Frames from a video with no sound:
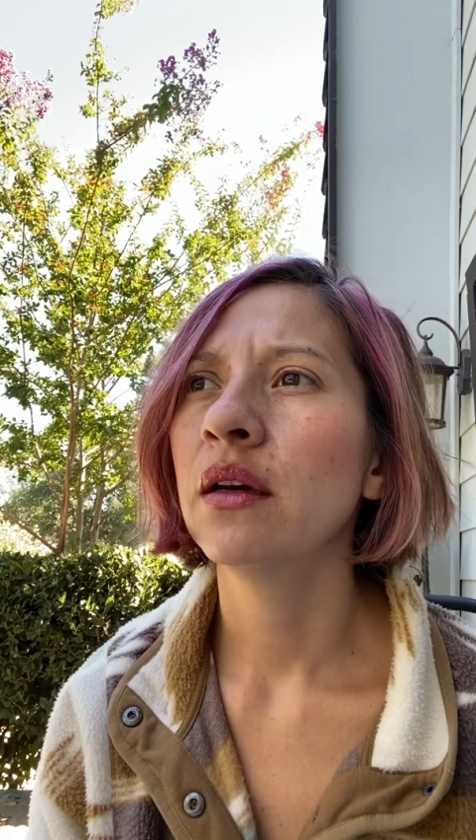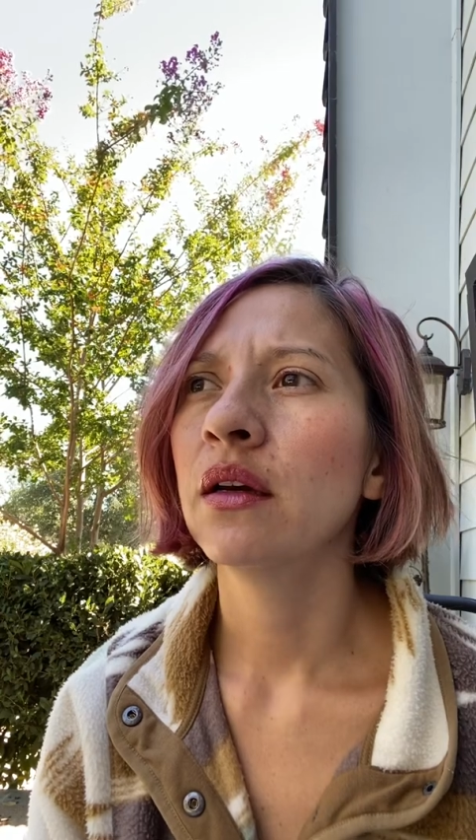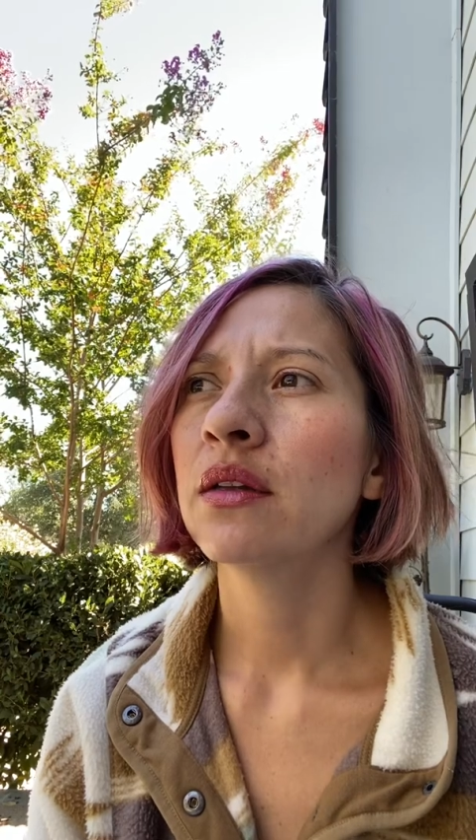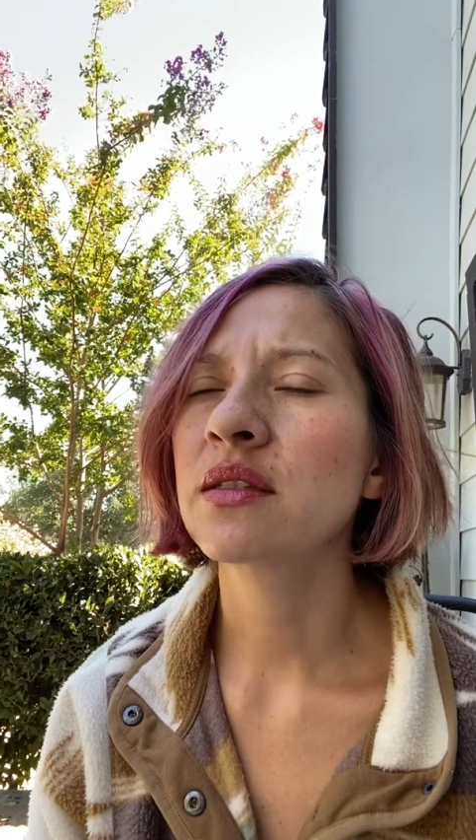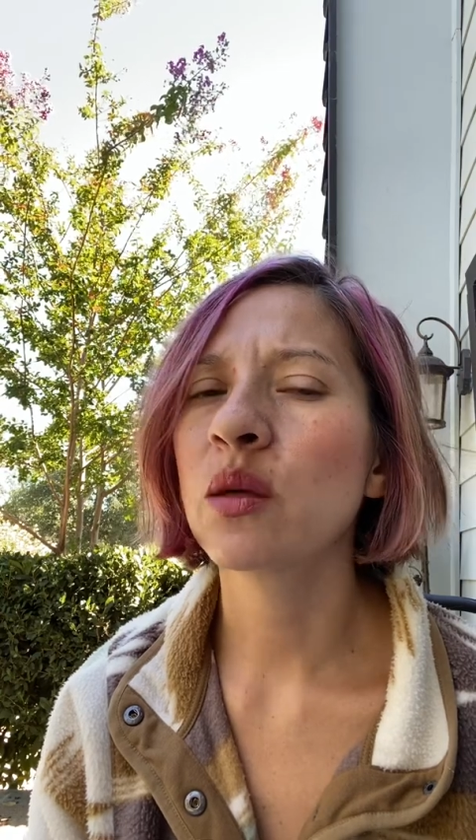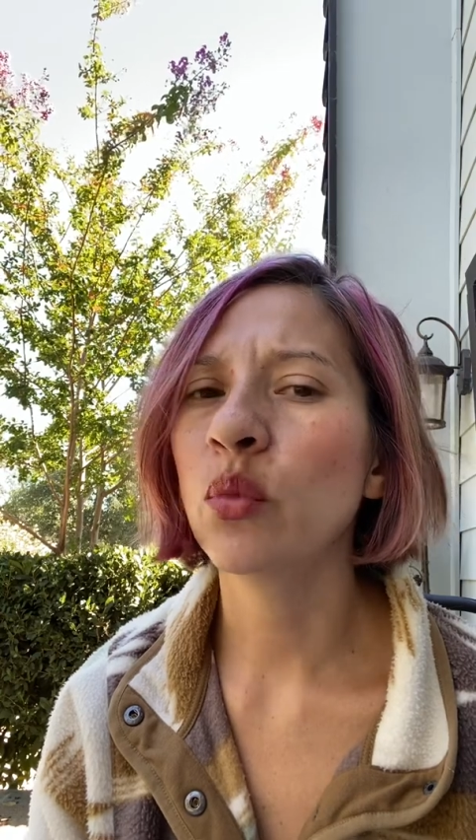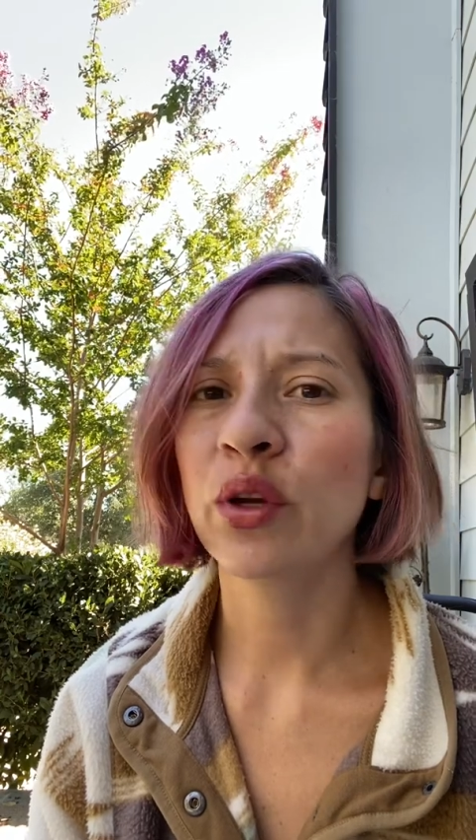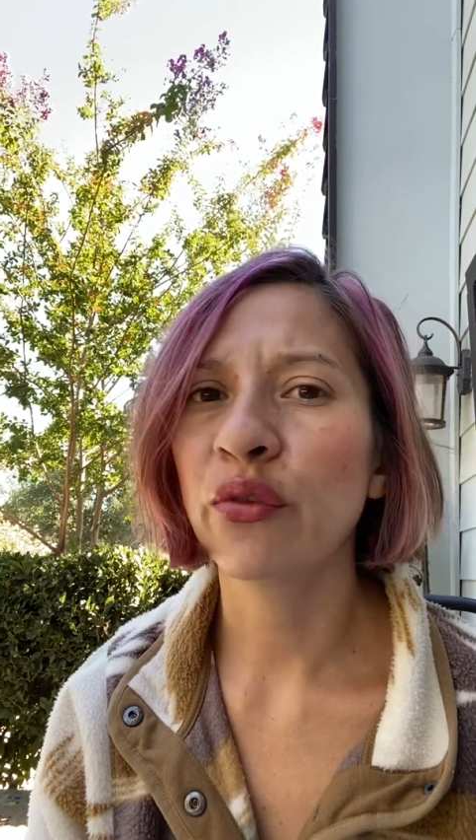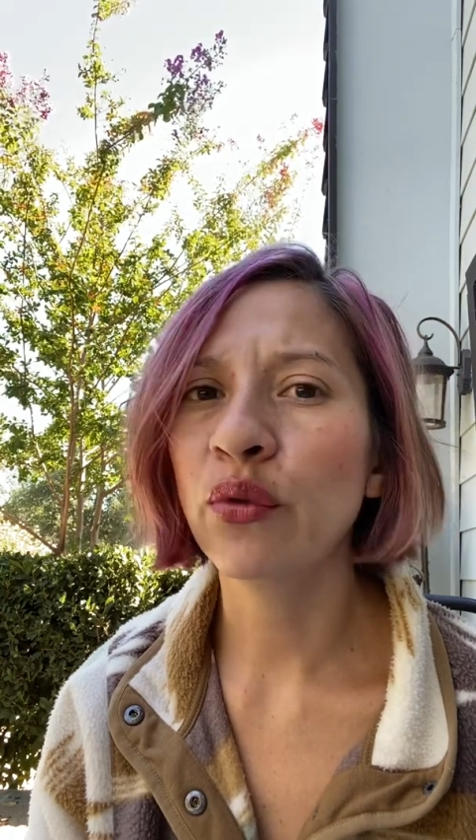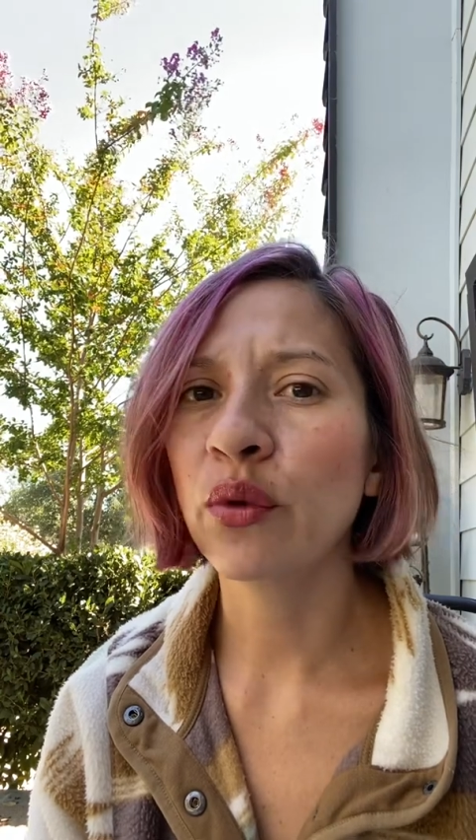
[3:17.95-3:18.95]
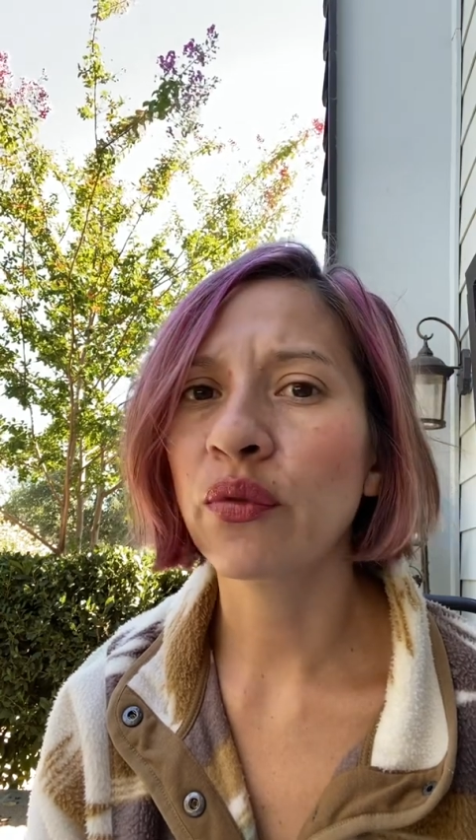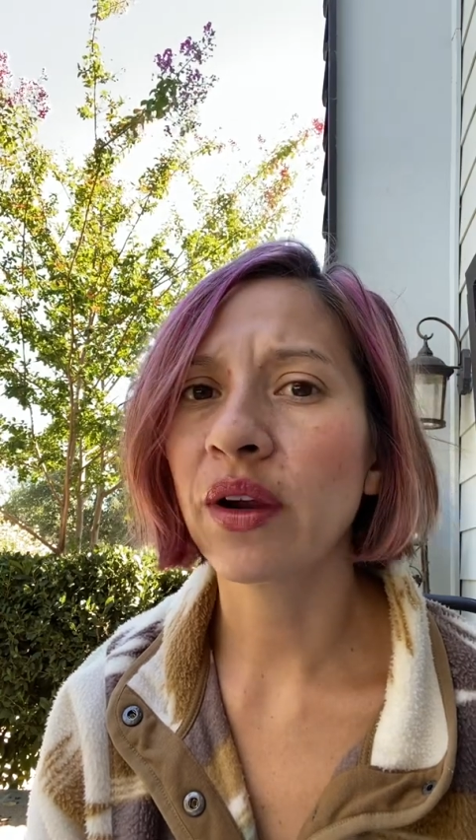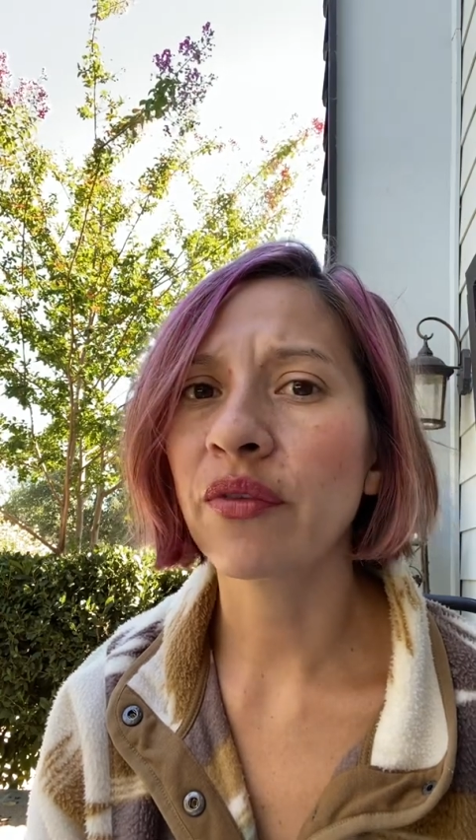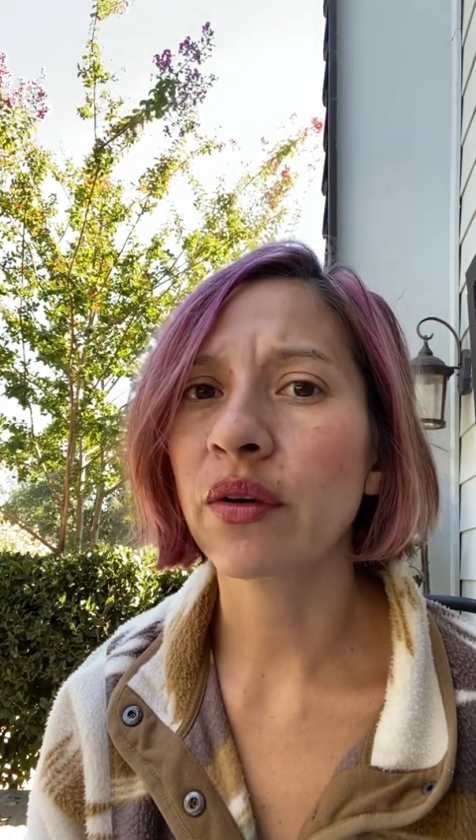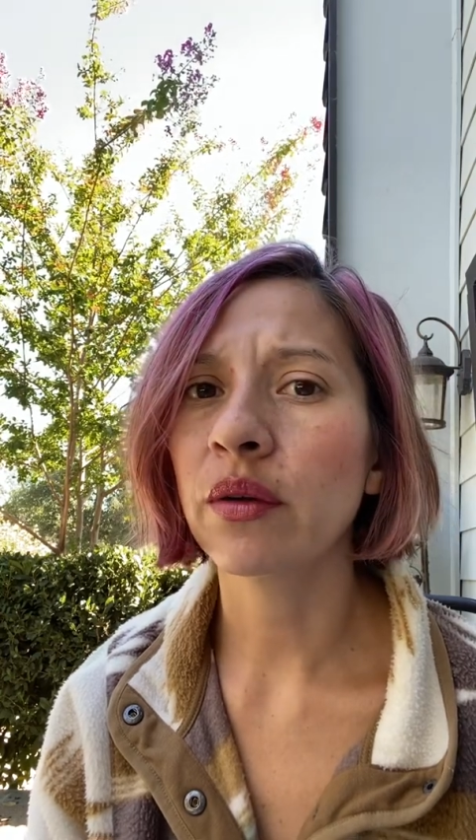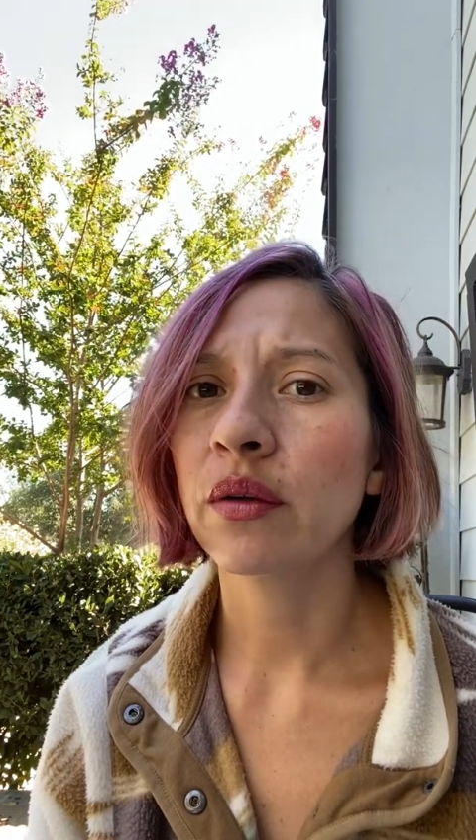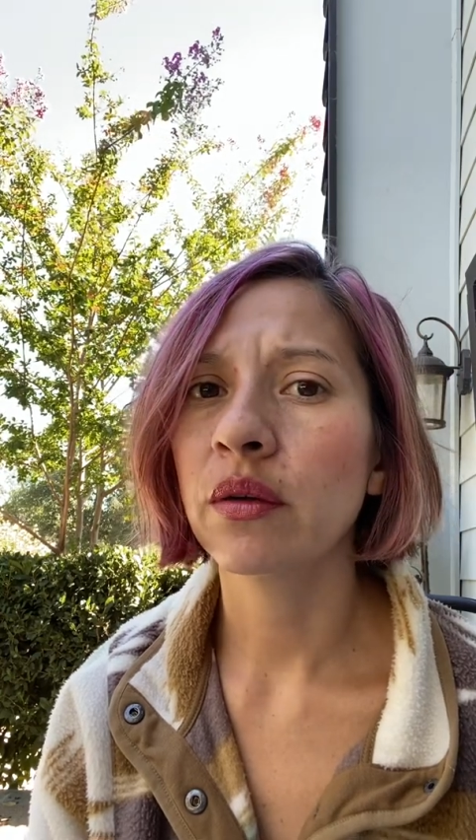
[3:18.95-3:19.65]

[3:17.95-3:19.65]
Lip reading: someone a fool forever.